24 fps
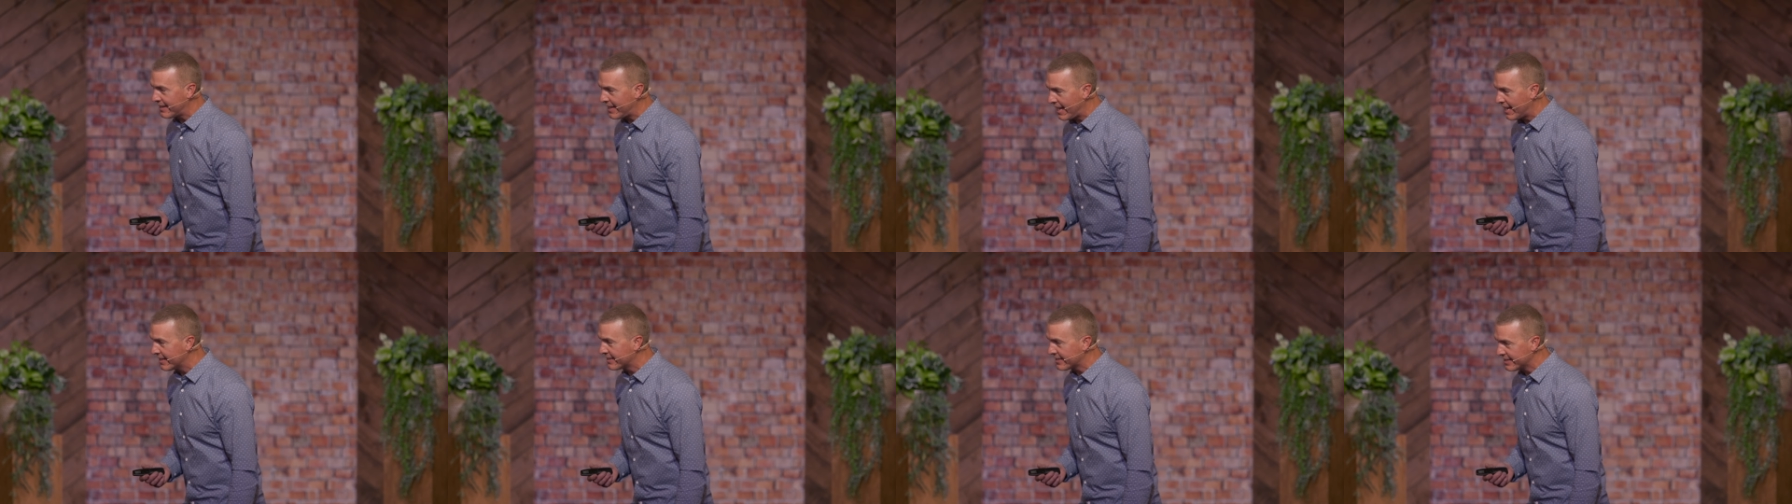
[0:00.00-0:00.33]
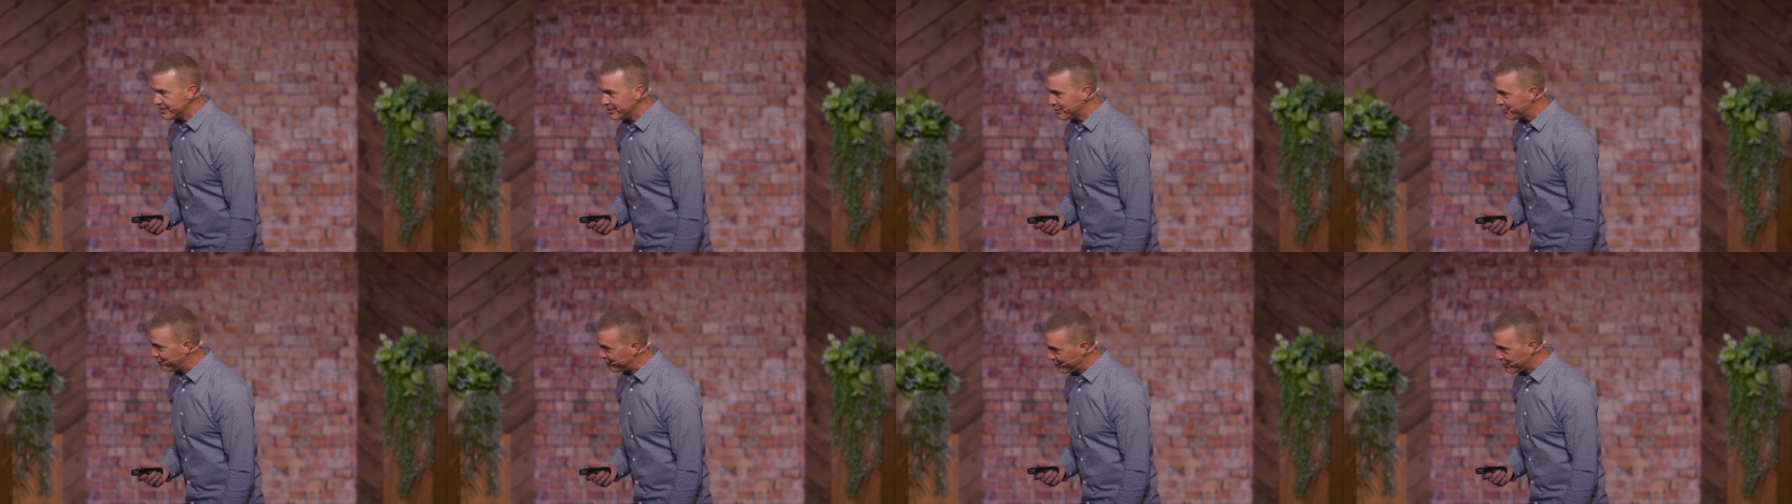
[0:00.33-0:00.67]
Can't I
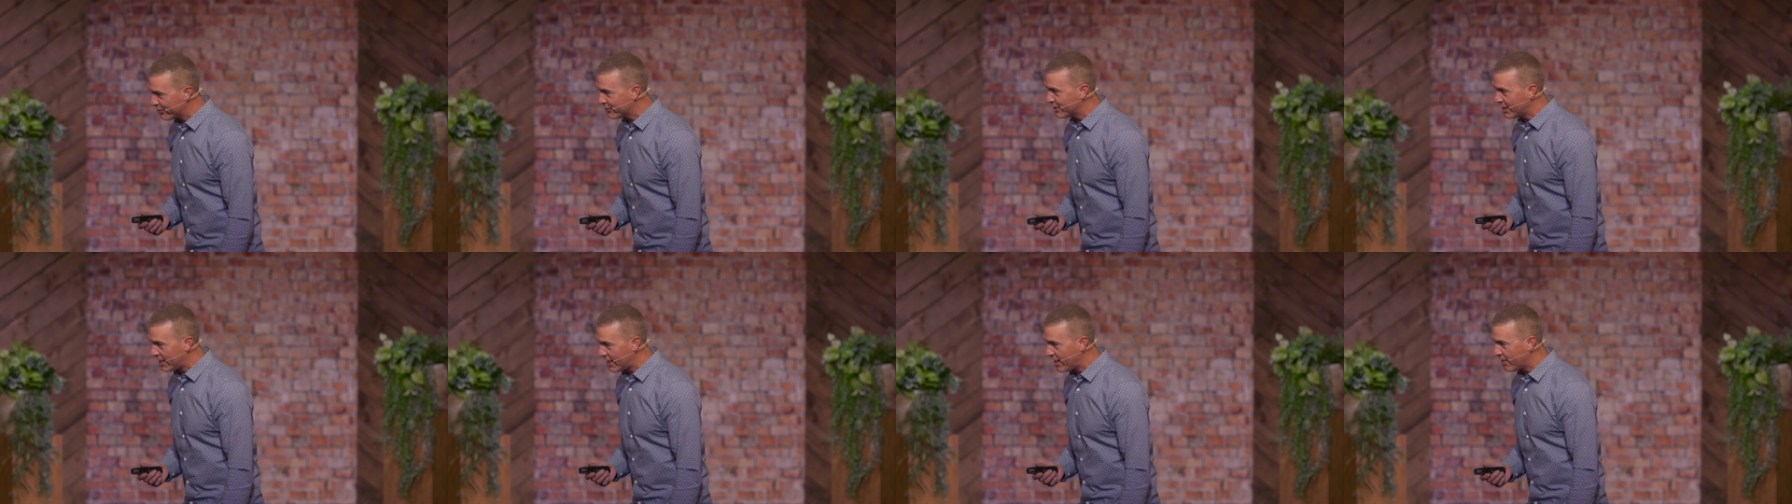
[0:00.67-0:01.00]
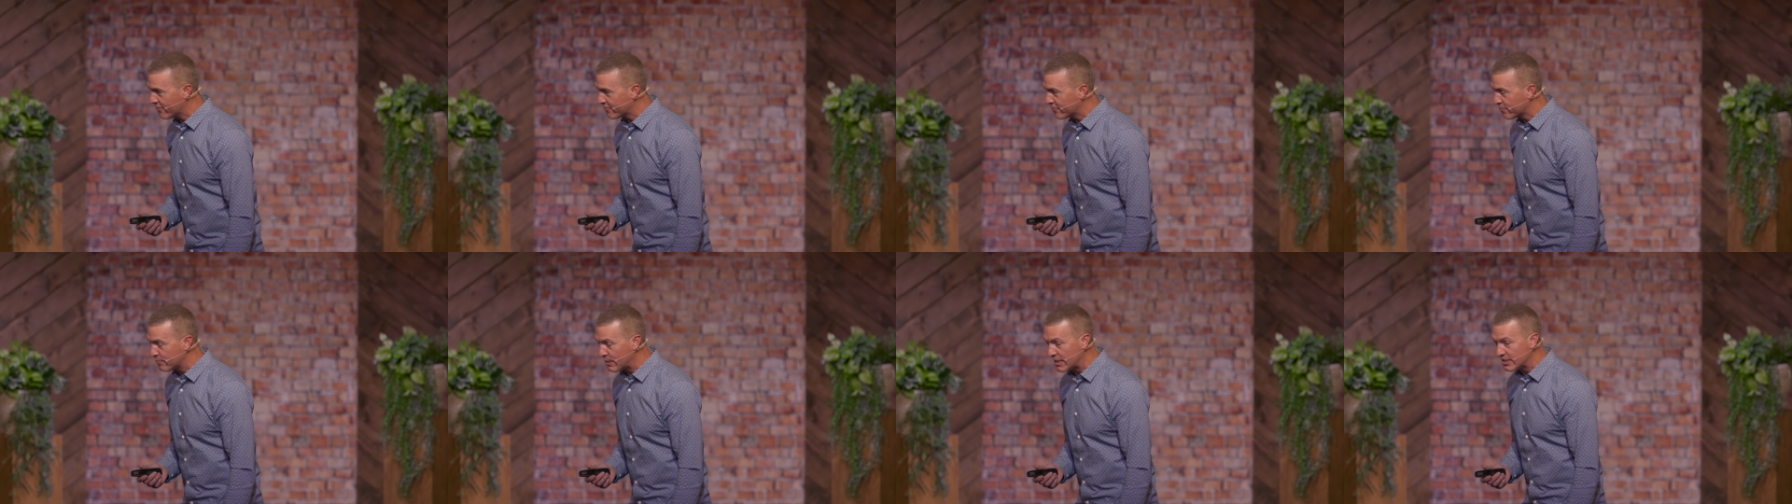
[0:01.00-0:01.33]
just figure that out
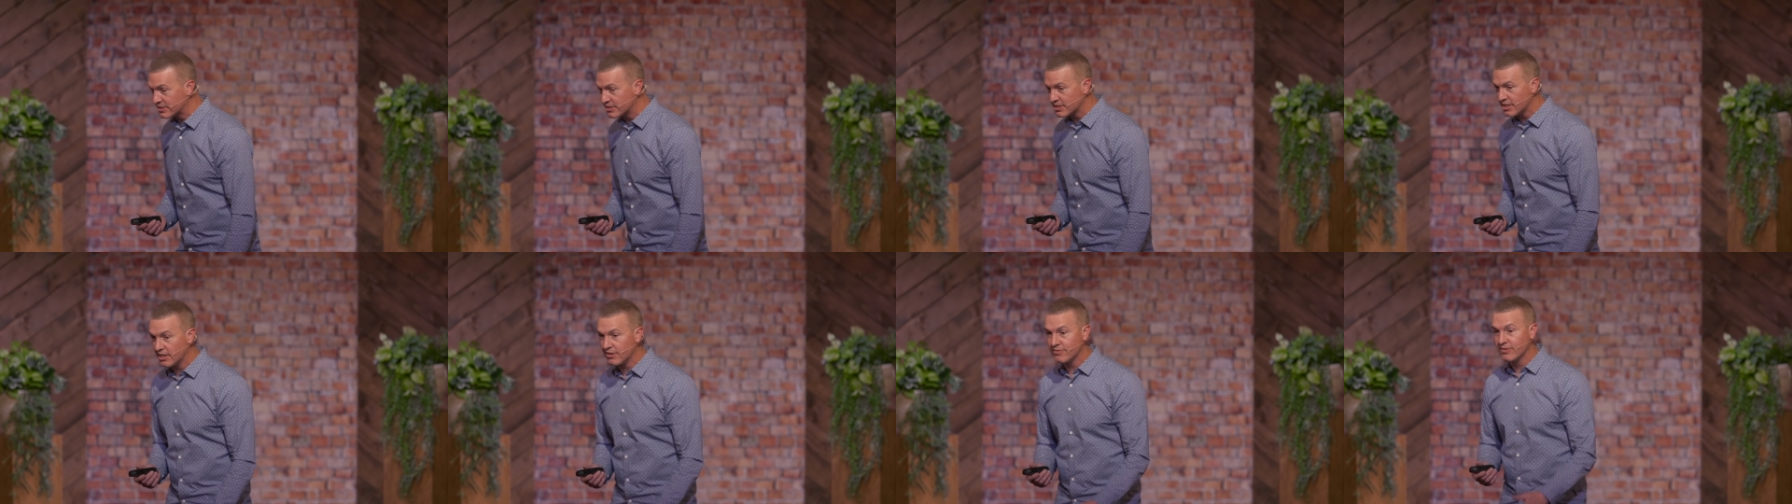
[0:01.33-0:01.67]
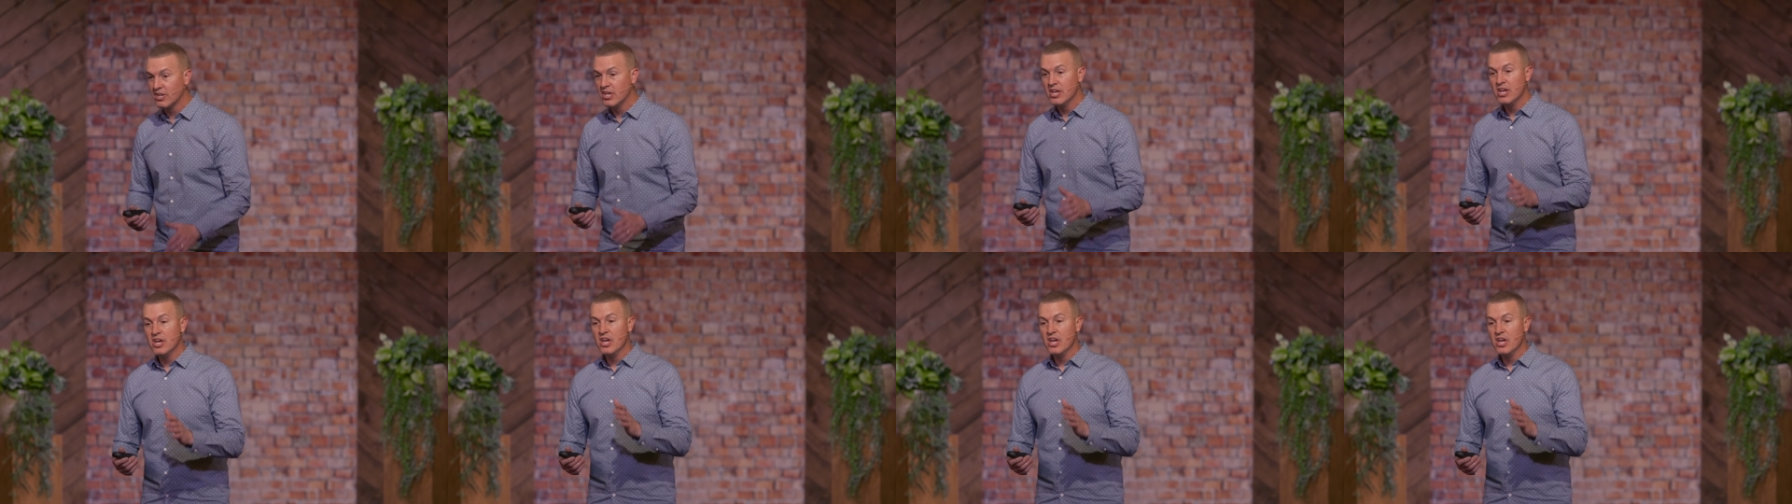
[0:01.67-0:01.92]
for myself?